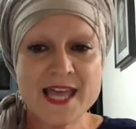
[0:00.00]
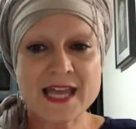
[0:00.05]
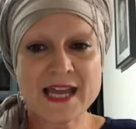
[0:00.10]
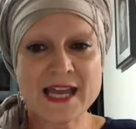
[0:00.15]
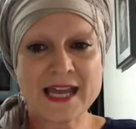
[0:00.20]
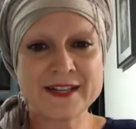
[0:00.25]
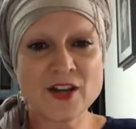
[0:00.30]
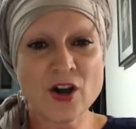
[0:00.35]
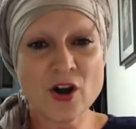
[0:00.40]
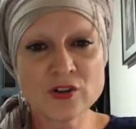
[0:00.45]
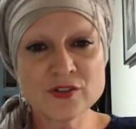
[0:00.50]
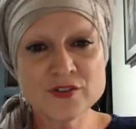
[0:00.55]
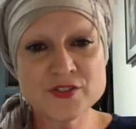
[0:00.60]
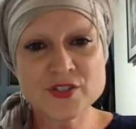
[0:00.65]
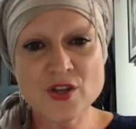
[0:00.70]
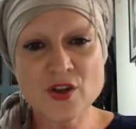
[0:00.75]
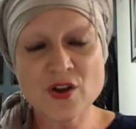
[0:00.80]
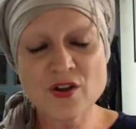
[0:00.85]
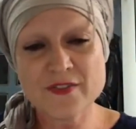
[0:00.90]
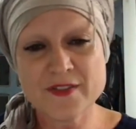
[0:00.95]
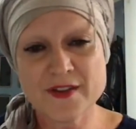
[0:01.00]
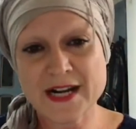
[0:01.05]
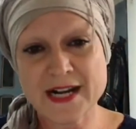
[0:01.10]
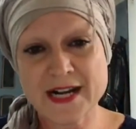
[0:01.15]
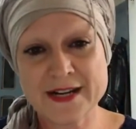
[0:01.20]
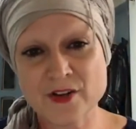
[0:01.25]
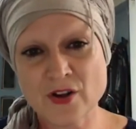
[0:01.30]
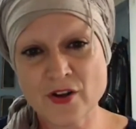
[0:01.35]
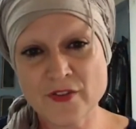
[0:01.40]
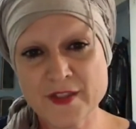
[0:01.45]
And also there
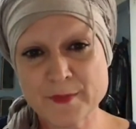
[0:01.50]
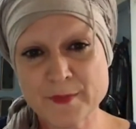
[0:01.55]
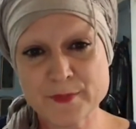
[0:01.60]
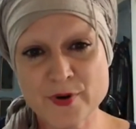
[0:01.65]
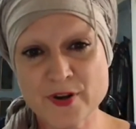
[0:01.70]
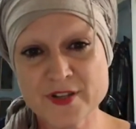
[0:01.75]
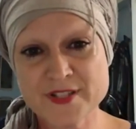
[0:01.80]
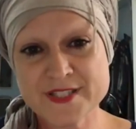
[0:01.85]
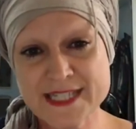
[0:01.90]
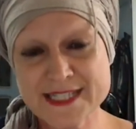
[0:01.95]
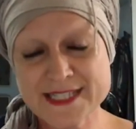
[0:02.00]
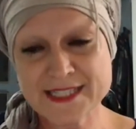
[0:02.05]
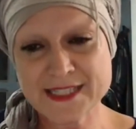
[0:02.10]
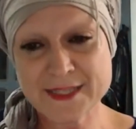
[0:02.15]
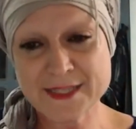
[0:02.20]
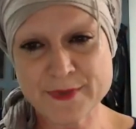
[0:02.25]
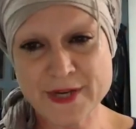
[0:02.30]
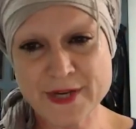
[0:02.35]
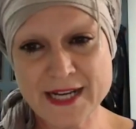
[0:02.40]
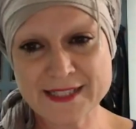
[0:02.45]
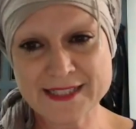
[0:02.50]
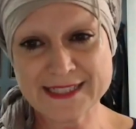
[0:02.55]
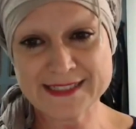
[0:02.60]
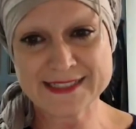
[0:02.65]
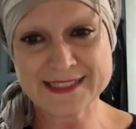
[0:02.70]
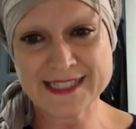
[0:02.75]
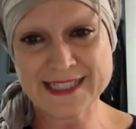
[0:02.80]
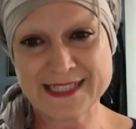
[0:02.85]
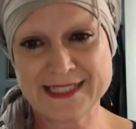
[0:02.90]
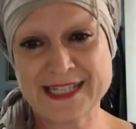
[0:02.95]
are another process in the brain that
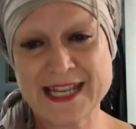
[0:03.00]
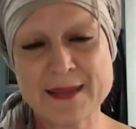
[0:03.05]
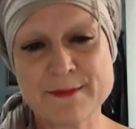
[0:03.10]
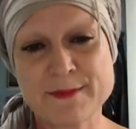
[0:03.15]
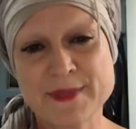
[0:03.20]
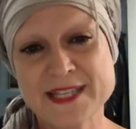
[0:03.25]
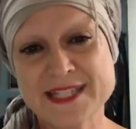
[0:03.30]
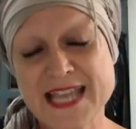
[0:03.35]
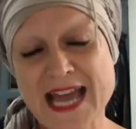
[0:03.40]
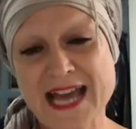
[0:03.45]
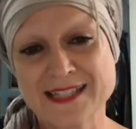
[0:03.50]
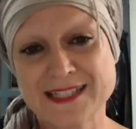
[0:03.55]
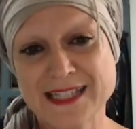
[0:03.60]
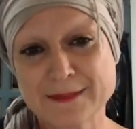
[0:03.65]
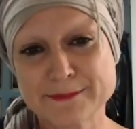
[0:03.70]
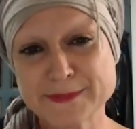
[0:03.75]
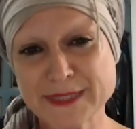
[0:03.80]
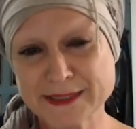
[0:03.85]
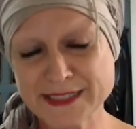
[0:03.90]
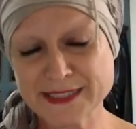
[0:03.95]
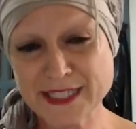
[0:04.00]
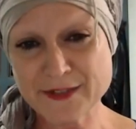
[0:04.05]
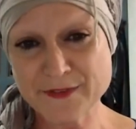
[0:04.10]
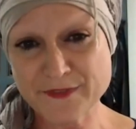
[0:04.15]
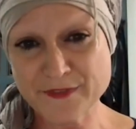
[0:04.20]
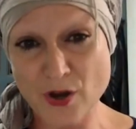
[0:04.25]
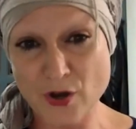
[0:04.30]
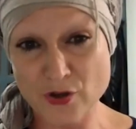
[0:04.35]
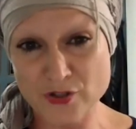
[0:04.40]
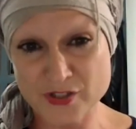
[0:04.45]
the name is adaptive
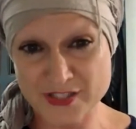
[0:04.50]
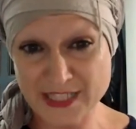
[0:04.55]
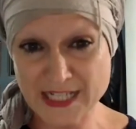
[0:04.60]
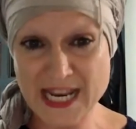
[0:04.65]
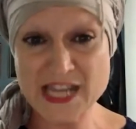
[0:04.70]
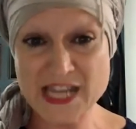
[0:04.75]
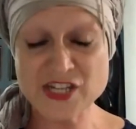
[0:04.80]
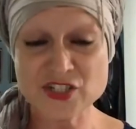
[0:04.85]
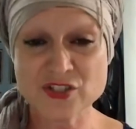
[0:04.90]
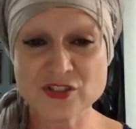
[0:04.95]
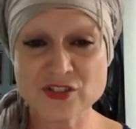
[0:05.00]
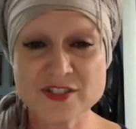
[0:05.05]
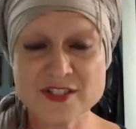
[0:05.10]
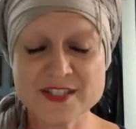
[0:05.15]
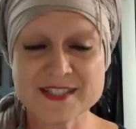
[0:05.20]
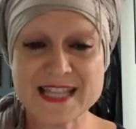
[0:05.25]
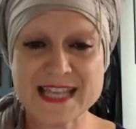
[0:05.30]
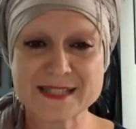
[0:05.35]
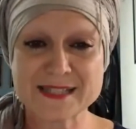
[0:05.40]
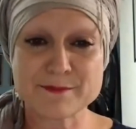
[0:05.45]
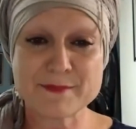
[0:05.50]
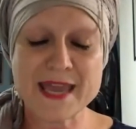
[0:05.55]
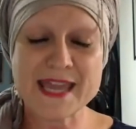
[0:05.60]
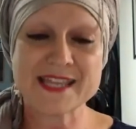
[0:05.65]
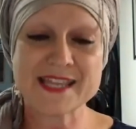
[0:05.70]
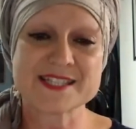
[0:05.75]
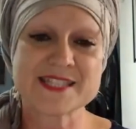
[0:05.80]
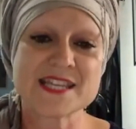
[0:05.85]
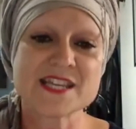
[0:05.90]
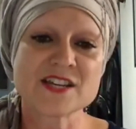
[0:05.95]
oscillations that
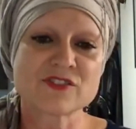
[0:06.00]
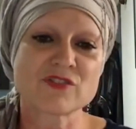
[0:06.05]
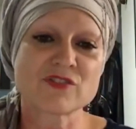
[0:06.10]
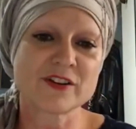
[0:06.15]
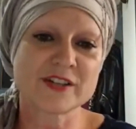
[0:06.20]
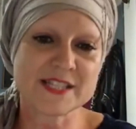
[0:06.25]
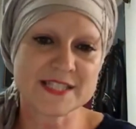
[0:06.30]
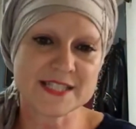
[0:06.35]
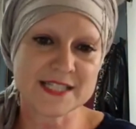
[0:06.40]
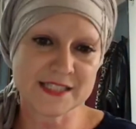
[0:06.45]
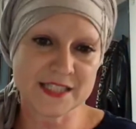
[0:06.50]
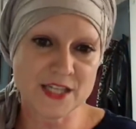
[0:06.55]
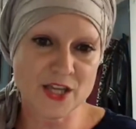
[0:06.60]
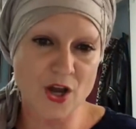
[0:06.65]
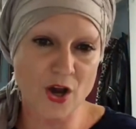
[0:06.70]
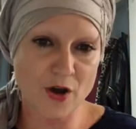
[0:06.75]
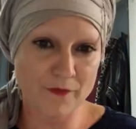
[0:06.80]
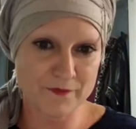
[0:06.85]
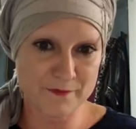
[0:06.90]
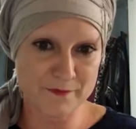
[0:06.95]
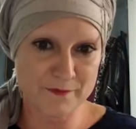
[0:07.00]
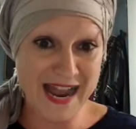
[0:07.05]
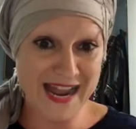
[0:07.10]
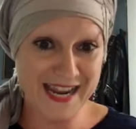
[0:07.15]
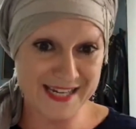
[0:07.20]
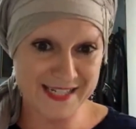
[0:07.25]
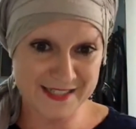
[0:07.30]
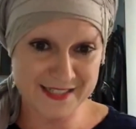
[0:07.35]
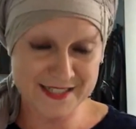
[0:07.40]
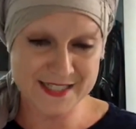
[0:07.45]
make synchronicity of
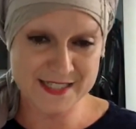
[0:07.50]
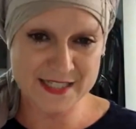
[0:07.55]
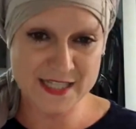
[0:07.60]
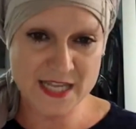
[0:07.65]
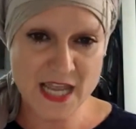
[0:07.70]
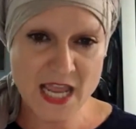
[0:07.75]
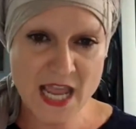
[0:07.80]
minds.